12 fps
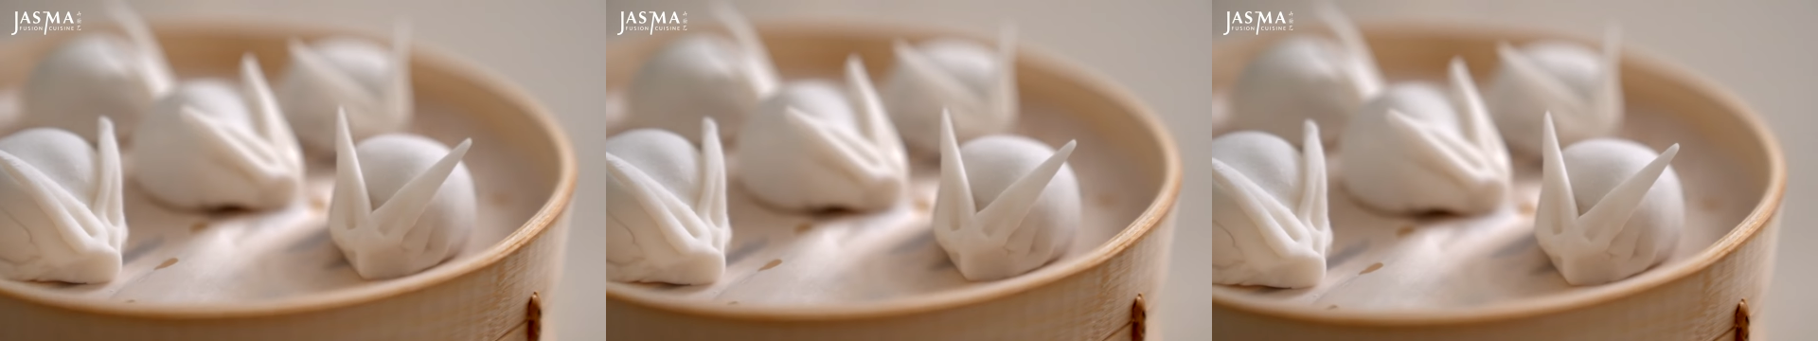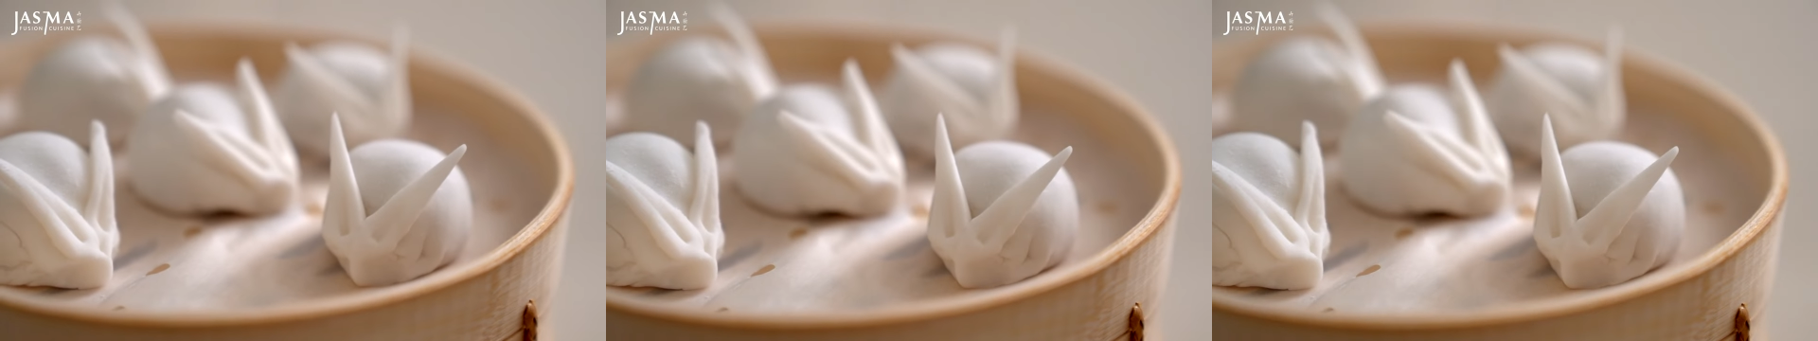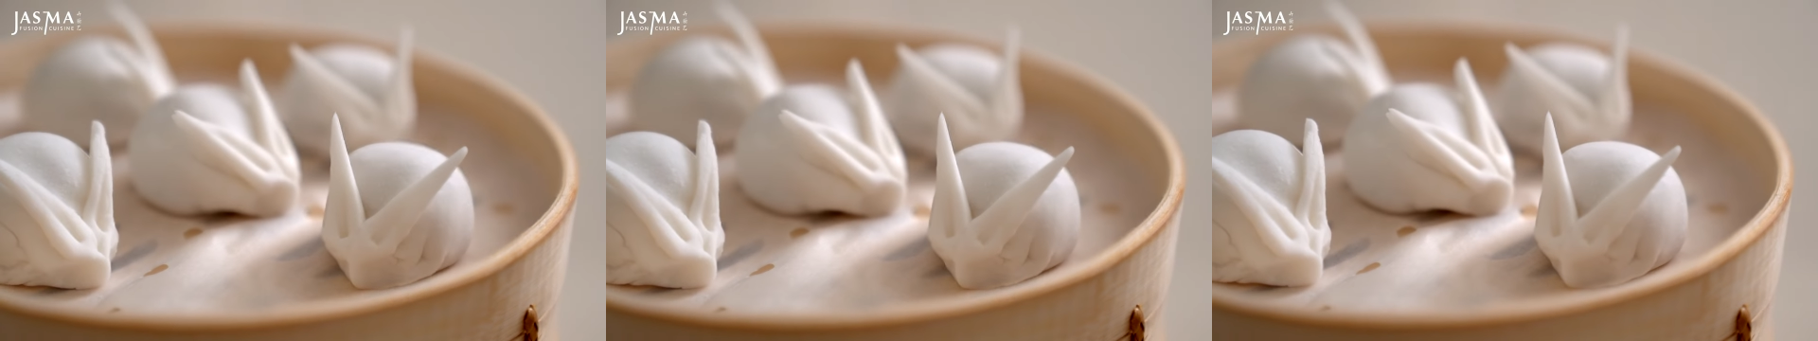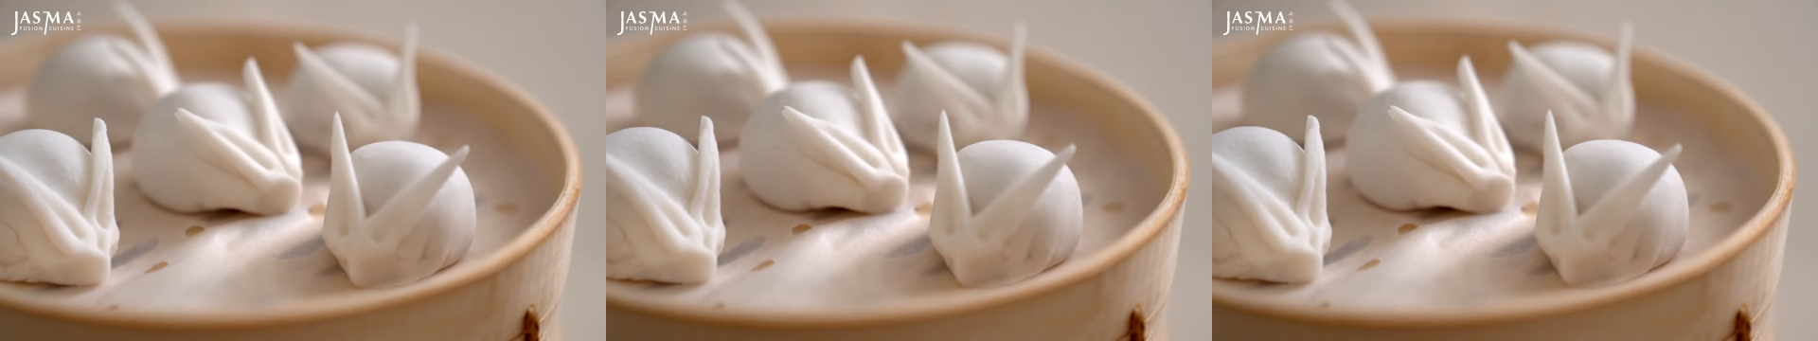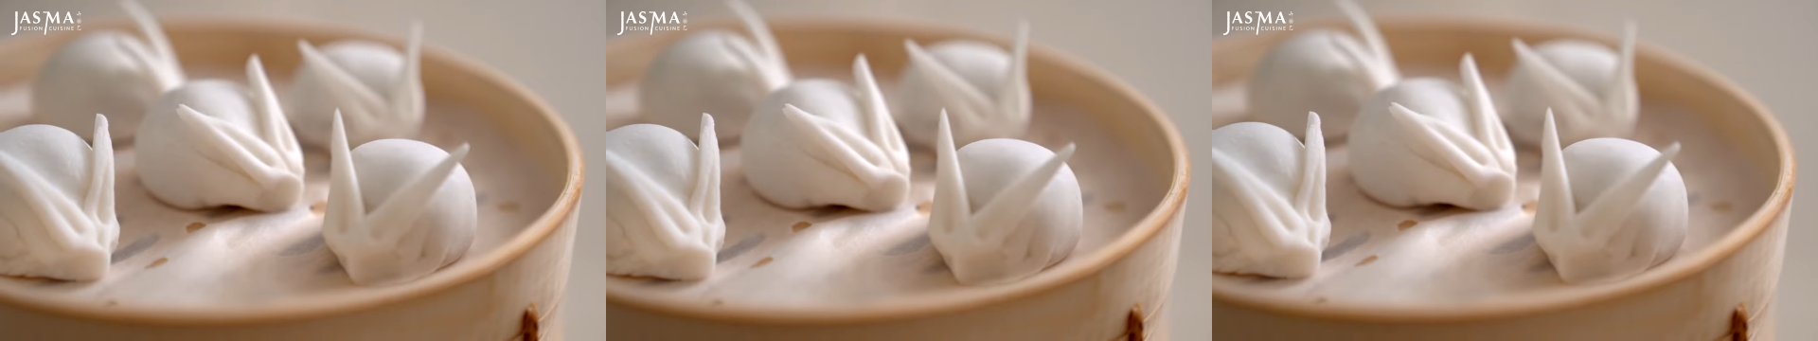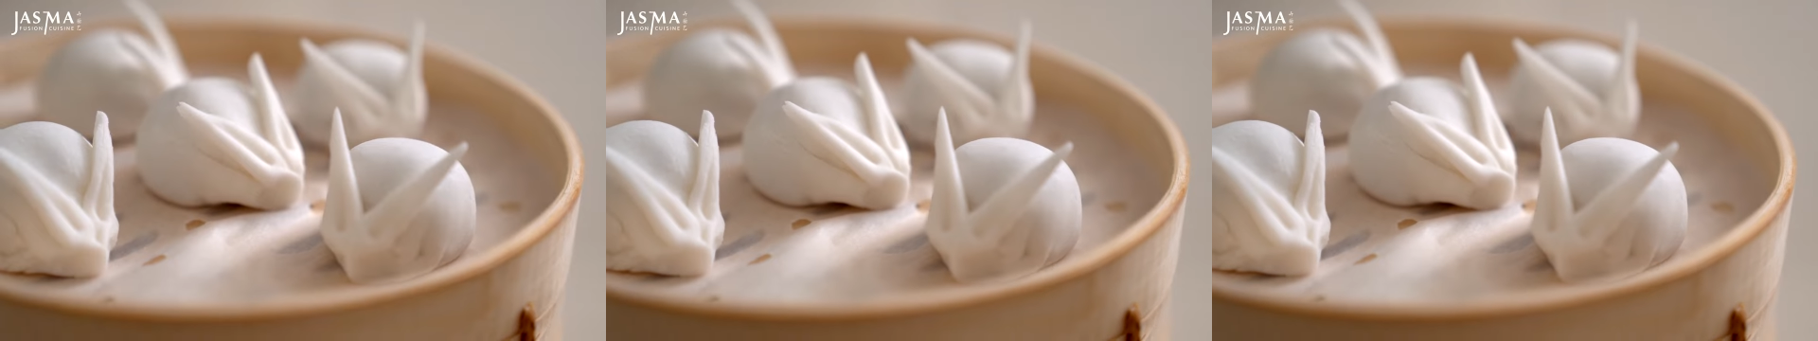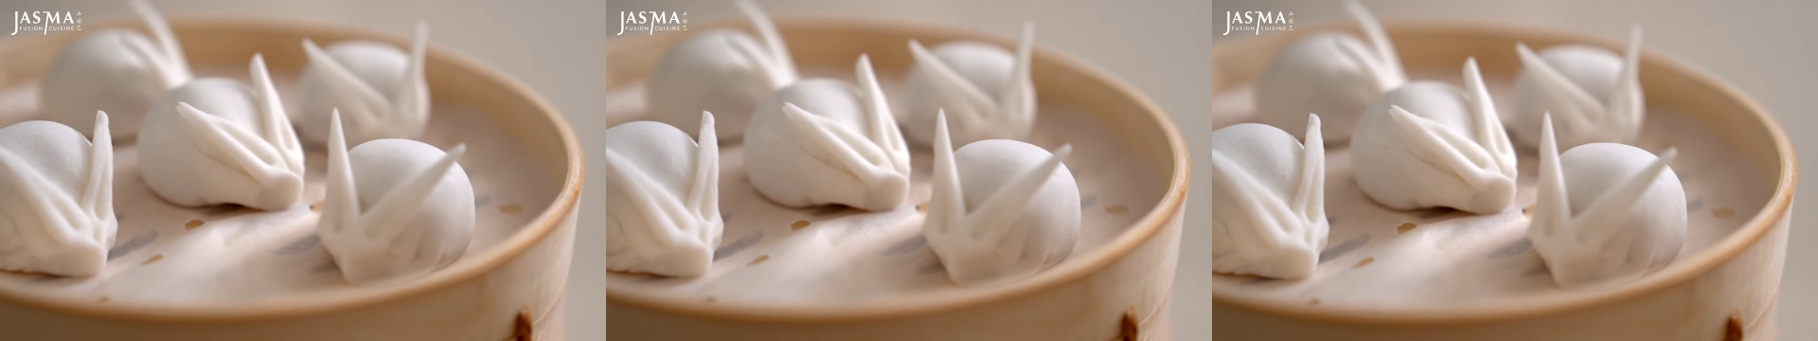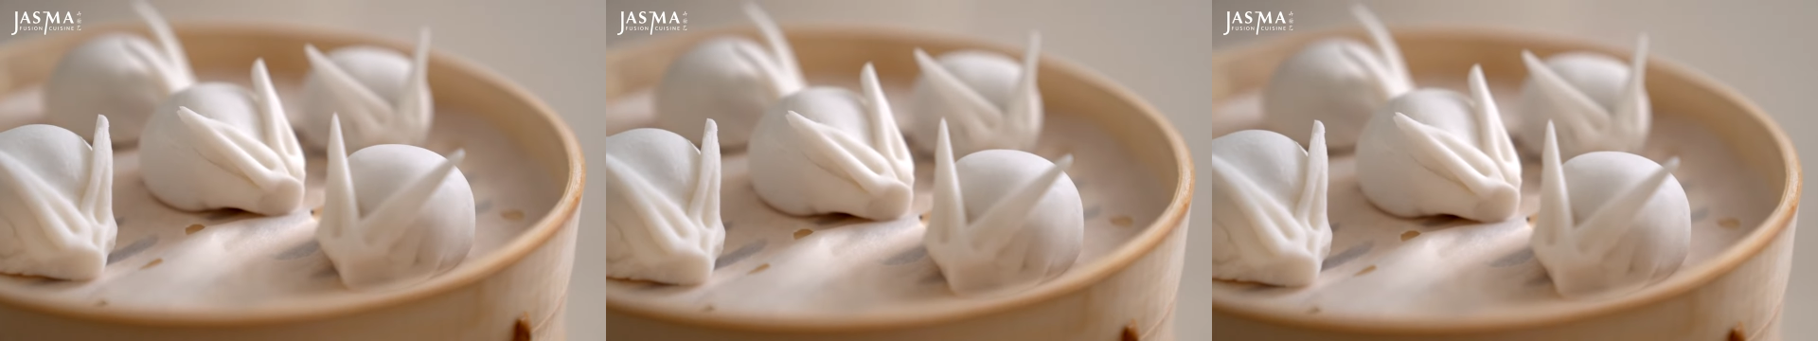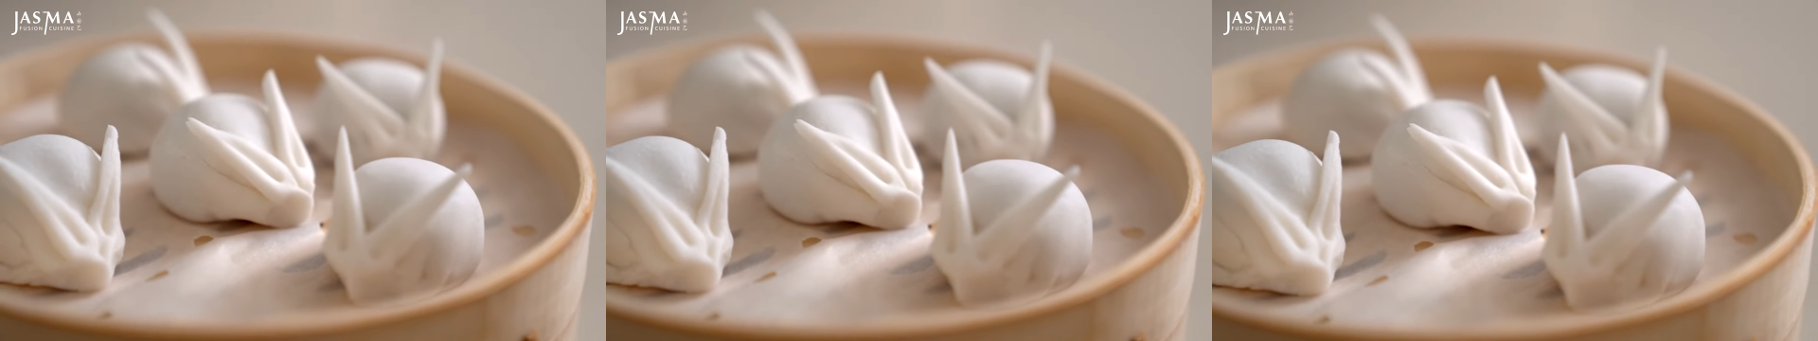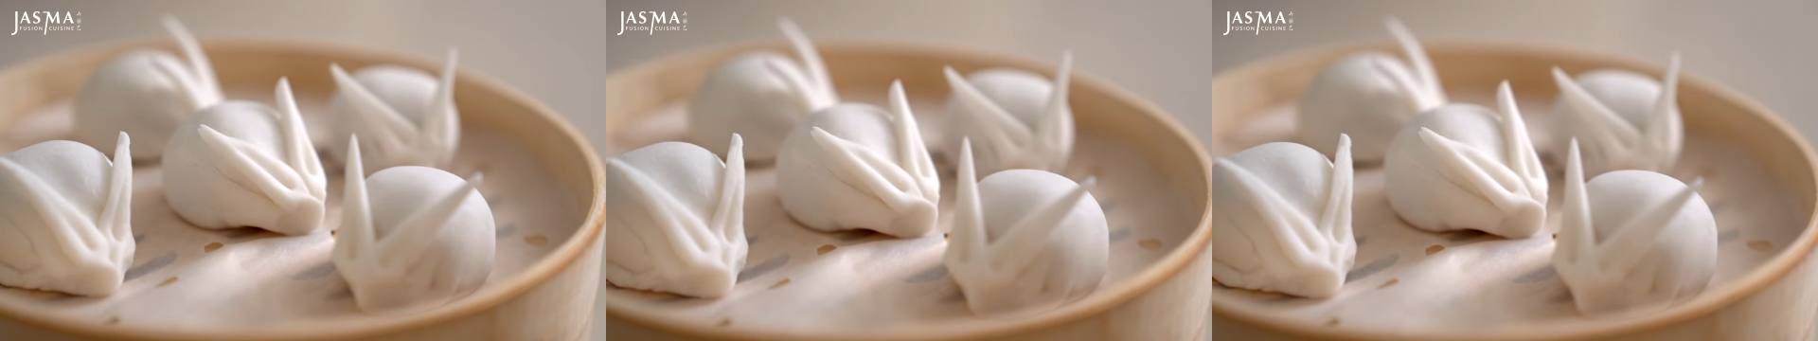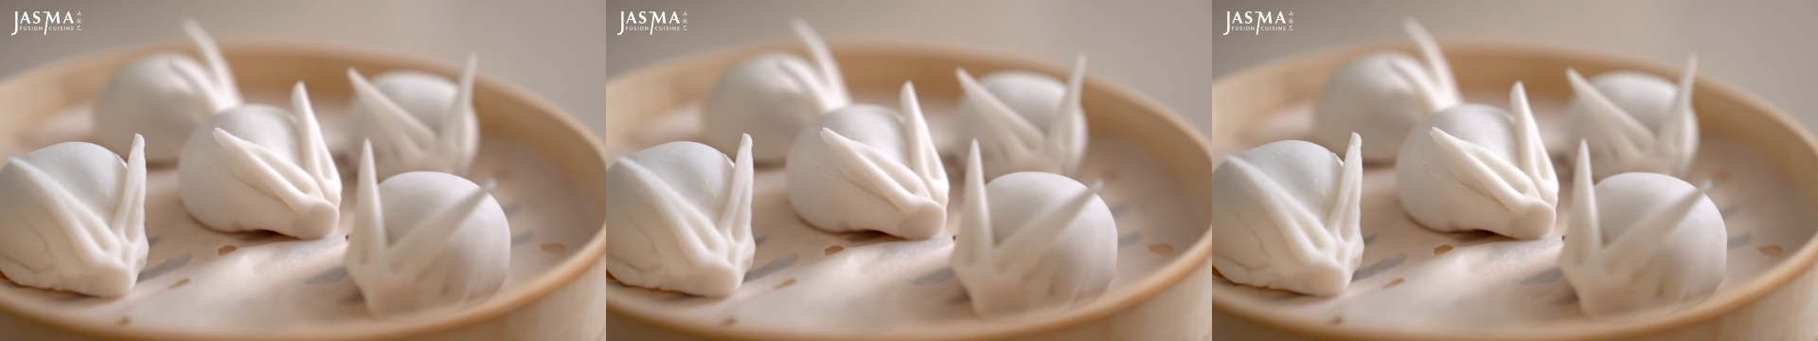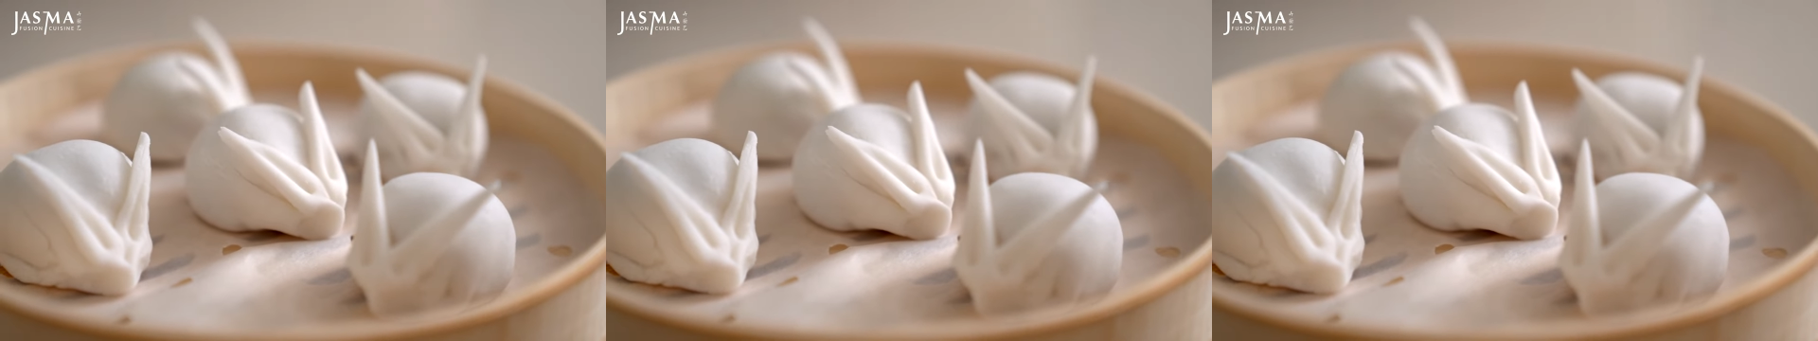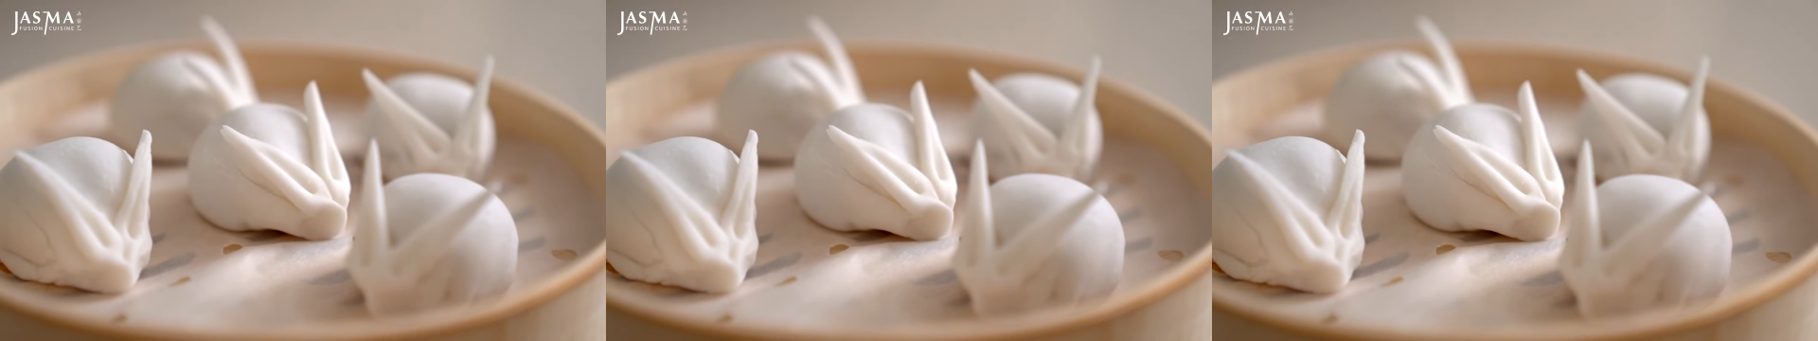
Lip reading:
No face is visible, so there are no lips to read.